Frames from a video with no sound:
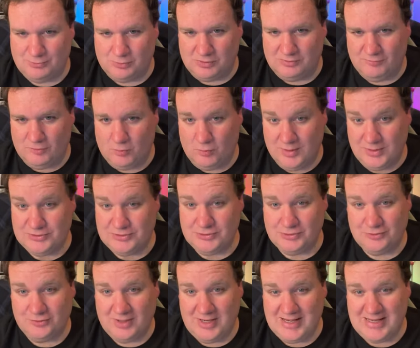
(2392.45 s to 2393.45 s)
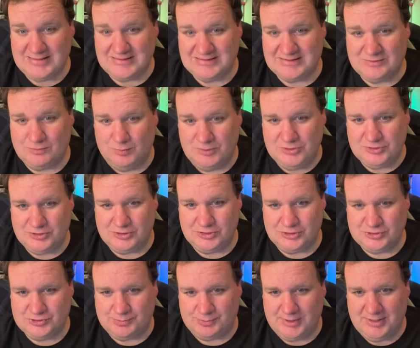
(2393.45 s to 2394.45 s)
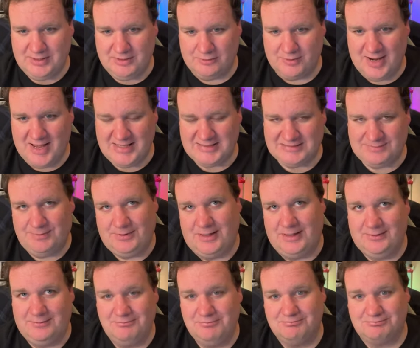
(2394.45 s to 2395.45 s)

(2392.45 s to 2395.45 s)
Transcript: more of a winter grass, winter spring grass, but